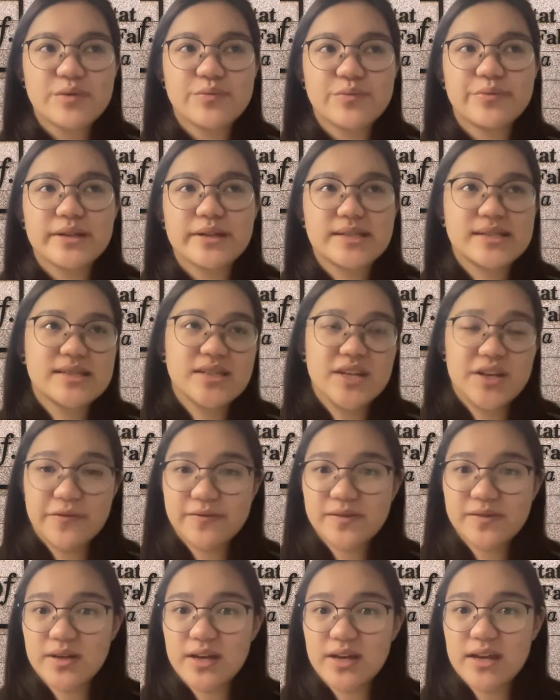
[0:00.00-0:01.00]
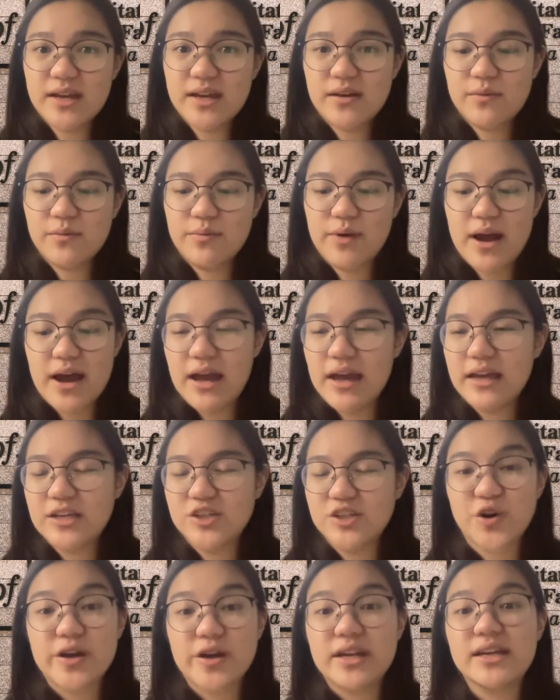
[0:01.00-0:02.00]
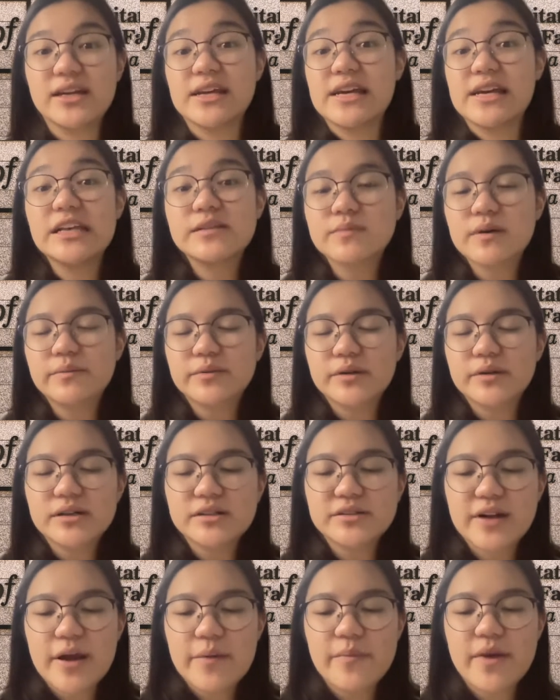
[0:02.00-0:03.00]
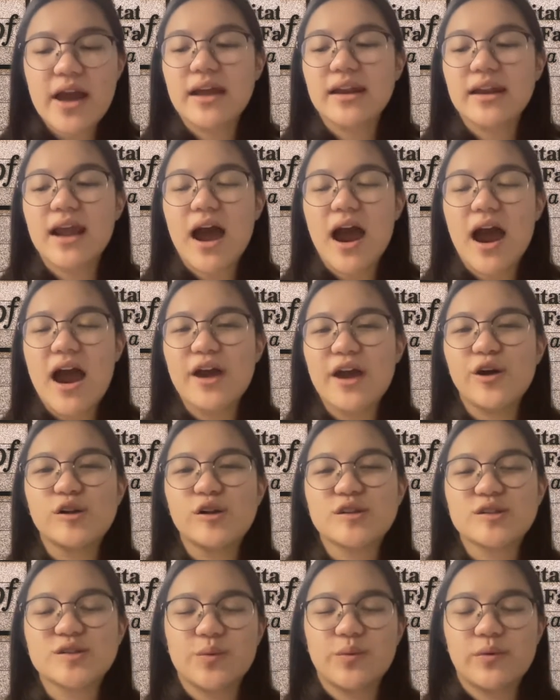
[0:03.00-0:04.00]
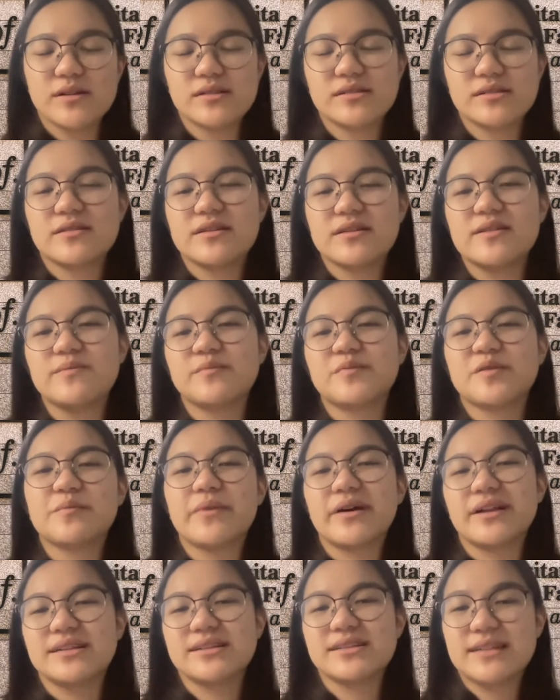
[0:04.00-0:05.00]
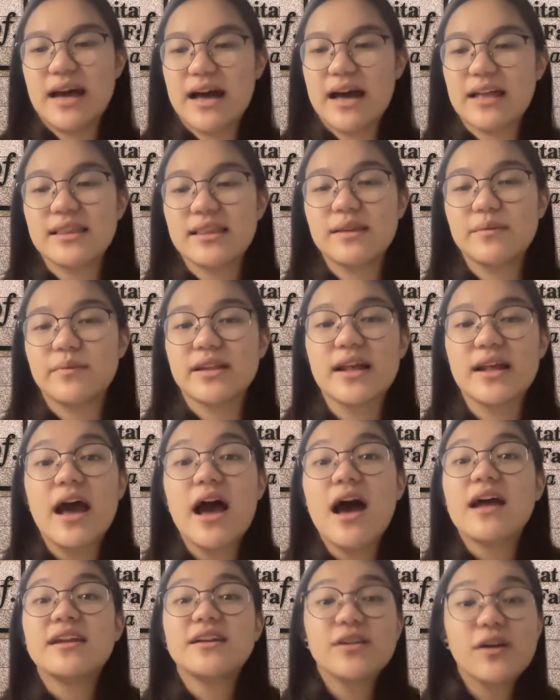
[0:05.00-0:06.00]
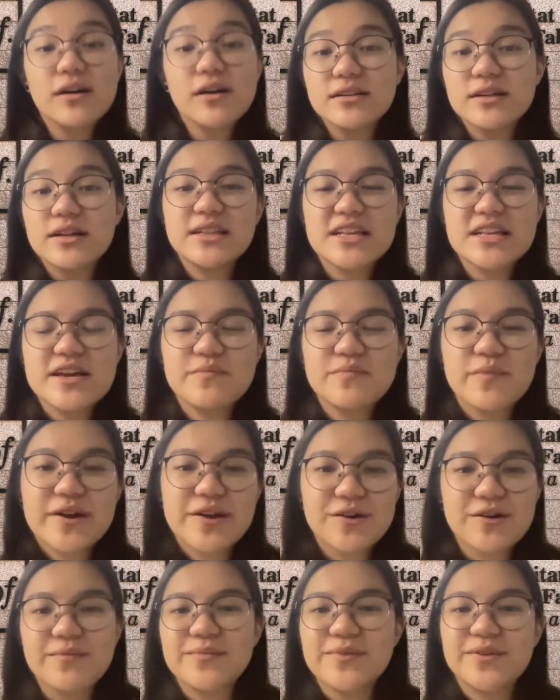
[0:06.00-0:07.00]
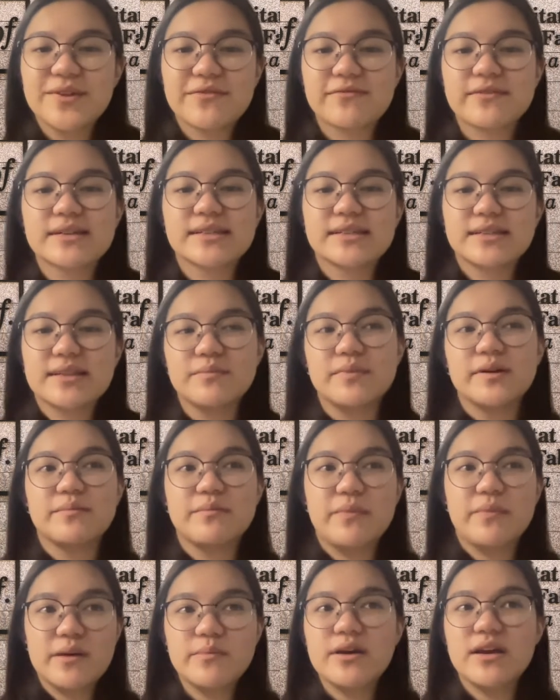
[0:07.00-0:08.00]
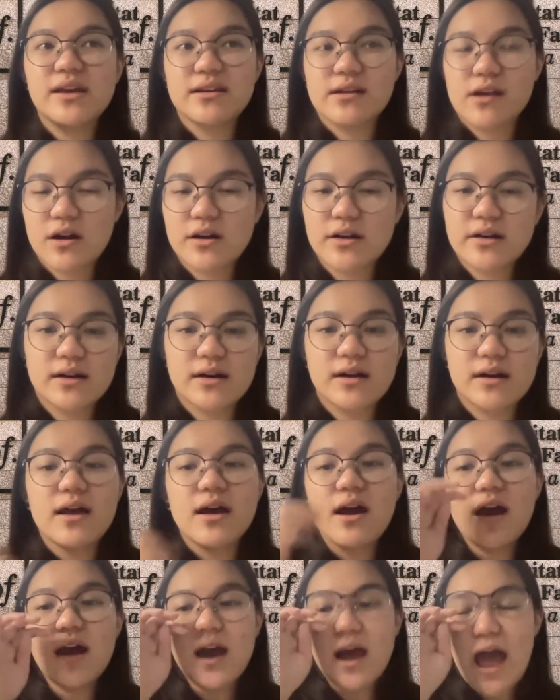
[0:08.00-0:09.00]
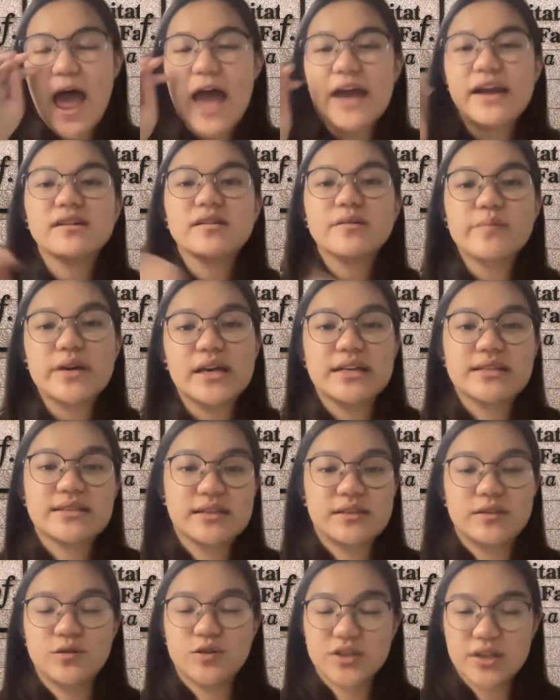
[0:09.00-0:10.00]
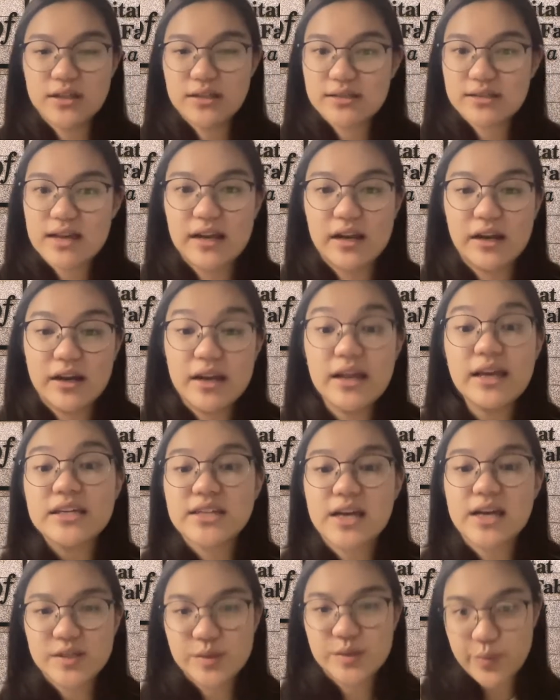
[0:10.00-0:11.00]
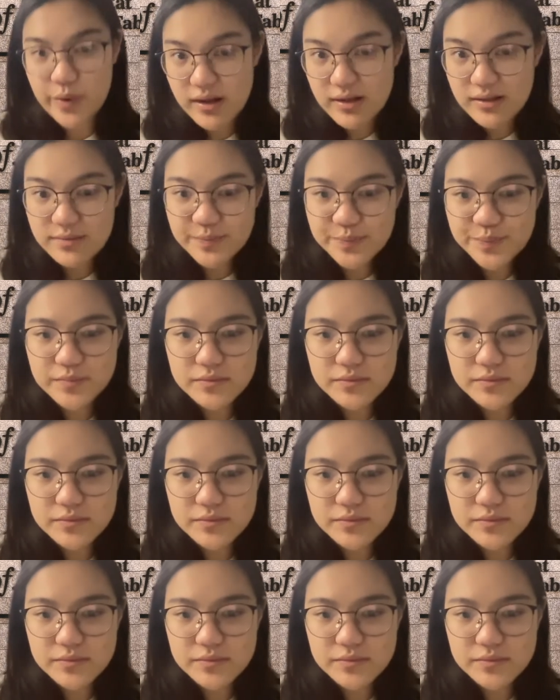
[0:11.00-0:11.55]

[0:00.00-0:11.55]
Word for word: received by joining the ISMA program, and I also want to implement that, but not only in my home university, but maybe in other academic institutions in Indonesia as well.